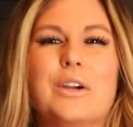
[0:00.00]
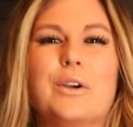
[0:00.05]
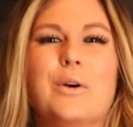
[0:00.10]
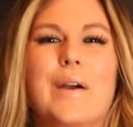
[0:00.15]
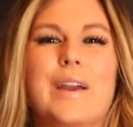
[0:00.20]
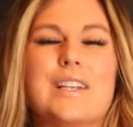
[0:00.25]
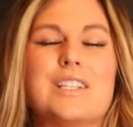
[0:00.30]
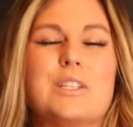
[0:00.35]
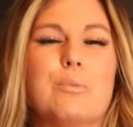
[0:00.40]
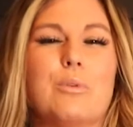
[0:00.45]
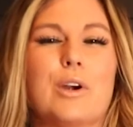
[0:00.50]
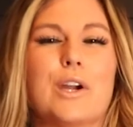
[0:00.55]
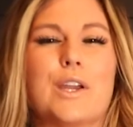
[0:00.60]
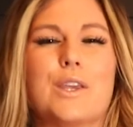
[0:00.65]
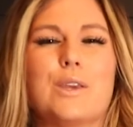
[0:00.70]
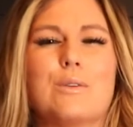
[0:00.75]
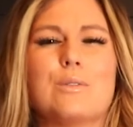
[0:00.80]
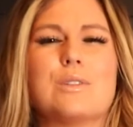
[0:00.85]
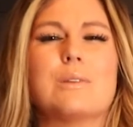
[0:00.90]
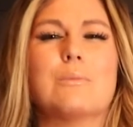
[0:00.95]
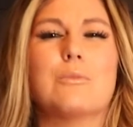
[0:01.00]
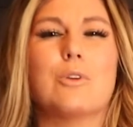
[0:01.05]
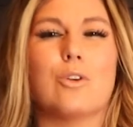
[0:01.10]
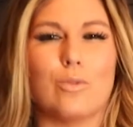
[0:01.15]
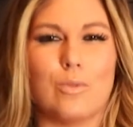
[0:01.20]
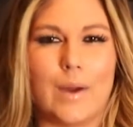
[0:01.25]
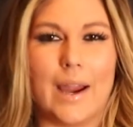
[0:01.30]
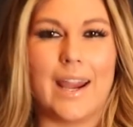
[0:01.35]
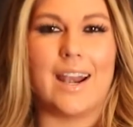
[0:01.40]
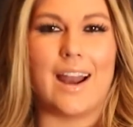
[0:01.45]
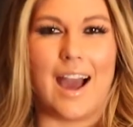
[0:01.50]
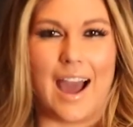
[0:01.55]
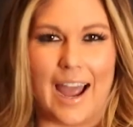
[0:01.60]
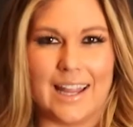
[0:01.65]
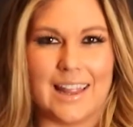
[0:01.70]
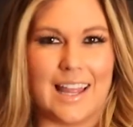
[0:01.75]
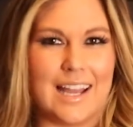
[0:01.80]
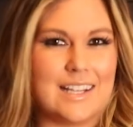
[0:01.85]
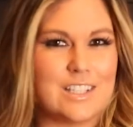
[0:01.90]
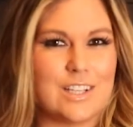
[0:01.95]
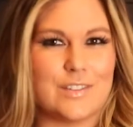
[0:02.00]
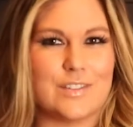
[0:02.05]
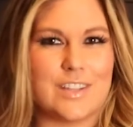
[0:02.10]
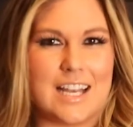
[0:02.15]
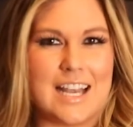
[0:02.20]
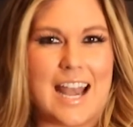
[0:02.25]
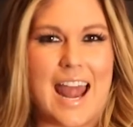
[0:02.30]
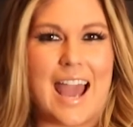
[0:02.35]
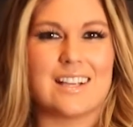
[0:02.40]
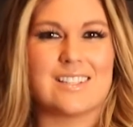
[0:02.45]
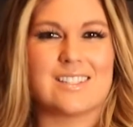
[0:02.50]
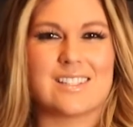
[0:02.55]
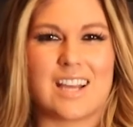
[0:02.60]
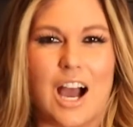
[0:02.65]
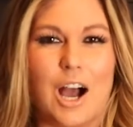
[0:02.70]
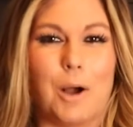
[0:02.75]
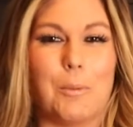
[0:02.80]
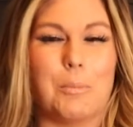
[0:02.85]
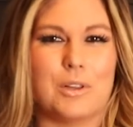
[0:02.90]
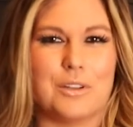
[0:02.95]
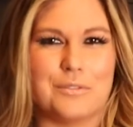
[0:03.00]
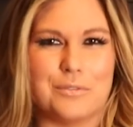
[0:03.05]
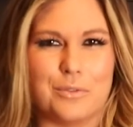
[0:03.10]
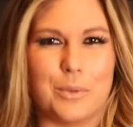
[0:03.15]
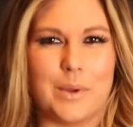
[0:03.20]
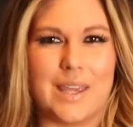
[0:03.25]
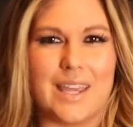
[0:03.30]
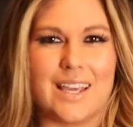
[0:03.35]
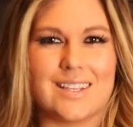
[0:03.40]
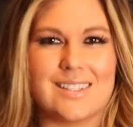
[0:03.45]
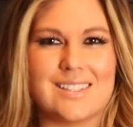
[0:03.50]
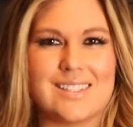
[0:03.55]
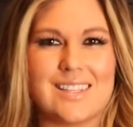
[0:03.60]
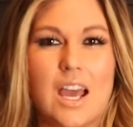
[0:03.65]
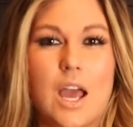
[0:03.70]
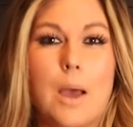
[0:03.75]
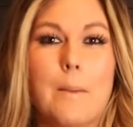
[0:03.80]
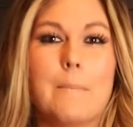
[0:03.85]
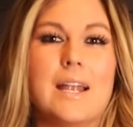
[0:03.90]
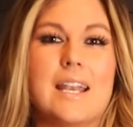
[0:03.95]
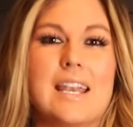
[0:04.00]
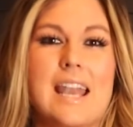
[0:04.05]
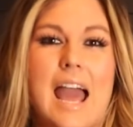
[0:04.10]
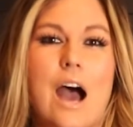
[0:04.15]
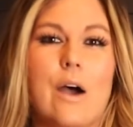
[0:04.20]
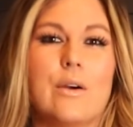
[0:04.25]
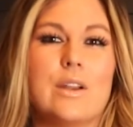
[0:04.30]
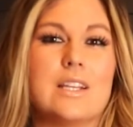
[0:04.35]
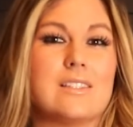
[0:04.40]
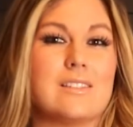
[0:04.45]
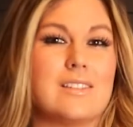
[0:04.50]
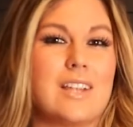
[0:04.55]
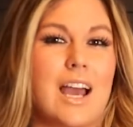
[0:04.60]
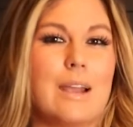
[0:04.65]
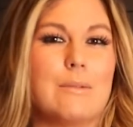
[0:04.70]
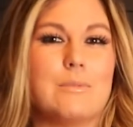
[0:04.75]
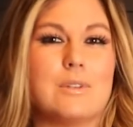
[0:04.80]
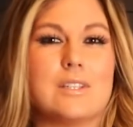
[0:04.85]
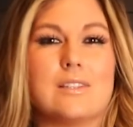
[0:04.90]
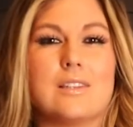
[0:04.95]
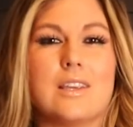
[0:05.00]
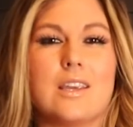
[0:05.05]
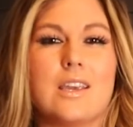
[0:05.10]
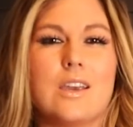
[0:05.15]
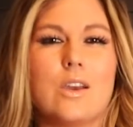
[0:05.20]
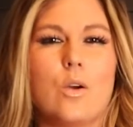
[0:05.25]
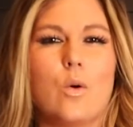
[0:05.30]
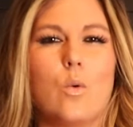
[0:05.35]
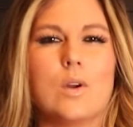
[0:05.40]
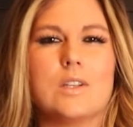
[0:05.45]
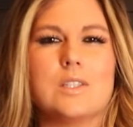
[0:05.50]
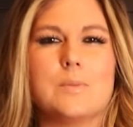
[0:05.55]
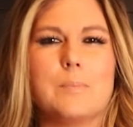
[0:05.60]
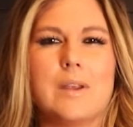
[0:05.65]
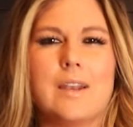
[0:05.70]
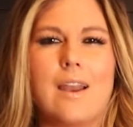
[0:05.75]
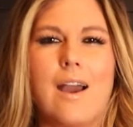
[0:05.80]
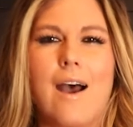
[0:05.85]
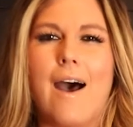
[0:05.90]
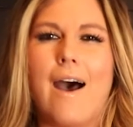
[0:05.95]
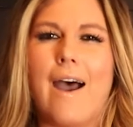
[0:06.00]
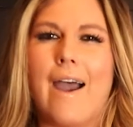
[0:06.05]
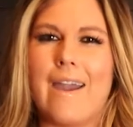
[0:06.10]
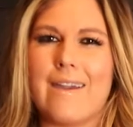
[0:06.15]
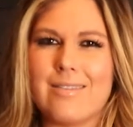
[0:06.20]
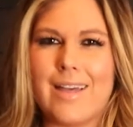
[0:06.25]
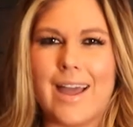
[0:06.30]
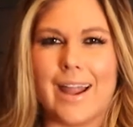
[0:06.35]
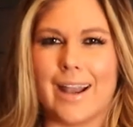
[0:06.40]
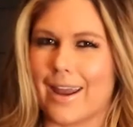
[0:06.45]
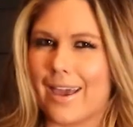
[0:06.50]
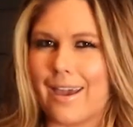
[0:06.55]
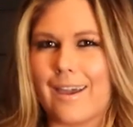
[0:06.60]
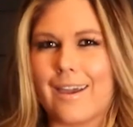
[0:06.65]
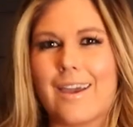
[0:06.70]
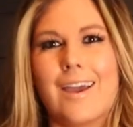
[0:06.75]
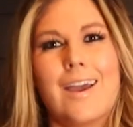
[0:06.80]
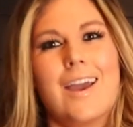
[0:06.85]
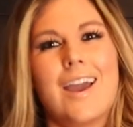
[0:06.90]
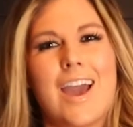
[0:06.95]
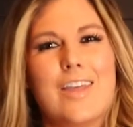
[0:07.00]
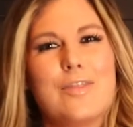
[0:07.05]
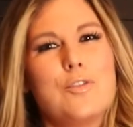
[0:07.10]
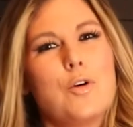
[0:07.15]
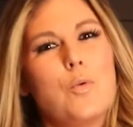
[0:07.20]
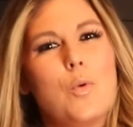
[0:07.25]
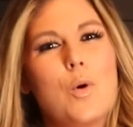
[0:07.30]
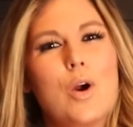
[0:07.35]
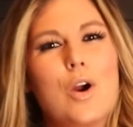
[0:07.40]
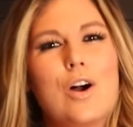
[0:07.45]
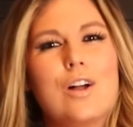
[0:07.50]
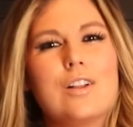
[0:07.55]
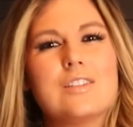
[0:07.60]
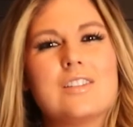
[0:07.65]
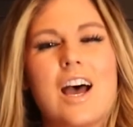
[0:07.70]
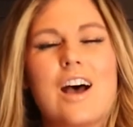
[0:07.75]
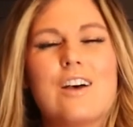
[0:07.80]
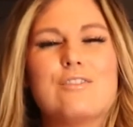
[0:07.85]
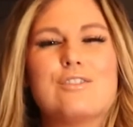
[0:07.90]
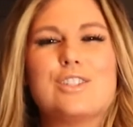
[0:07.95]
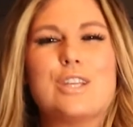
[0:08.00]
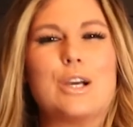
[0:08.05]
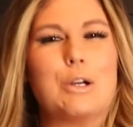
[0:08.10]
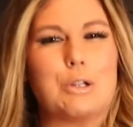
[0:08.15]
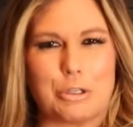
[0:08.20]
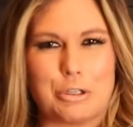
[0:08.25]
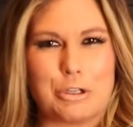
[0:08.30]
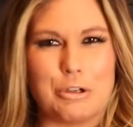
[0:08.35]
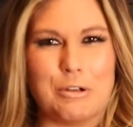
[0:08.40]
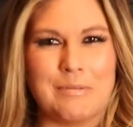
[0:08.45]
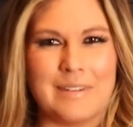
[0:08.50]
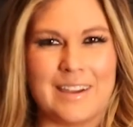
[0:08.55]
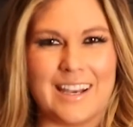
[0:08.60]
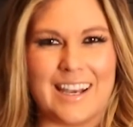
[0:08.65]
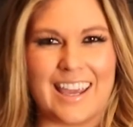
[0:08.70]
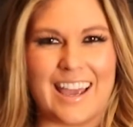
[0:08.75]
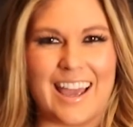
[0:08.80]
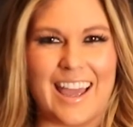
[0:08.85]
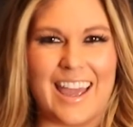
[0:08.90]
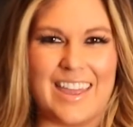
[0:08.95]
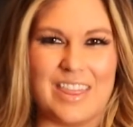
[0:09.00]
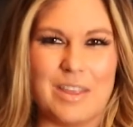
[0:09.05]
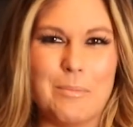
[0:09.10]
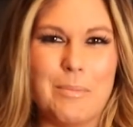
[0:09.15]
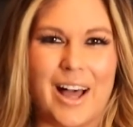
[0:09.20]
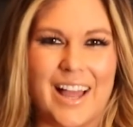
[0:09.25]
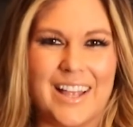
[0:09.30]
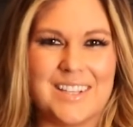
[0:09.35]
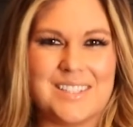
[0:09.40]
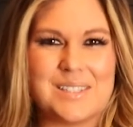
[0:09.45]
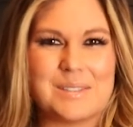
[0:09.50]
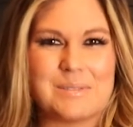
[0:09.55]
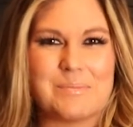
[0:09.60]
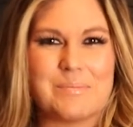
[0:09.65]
going to bring you some great highlights over the next couple of weeks. But now it is time to see what's been highlighting in the world of social media in the buzz.